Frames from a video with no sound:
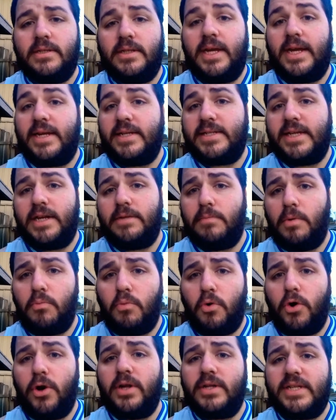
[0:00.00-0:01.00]
like I said, a
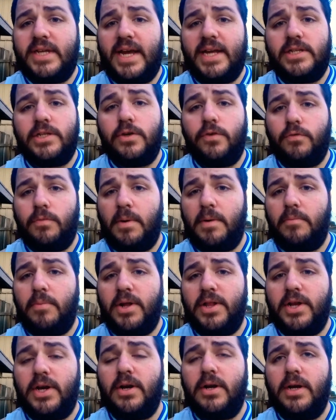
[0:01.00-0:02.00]
memorial tattoo for my
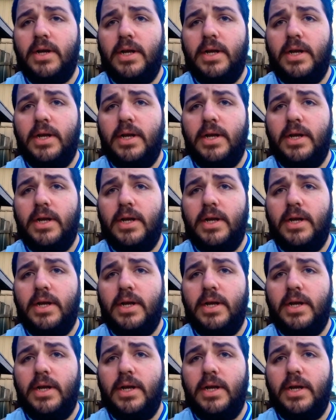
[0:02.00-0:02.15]
brother.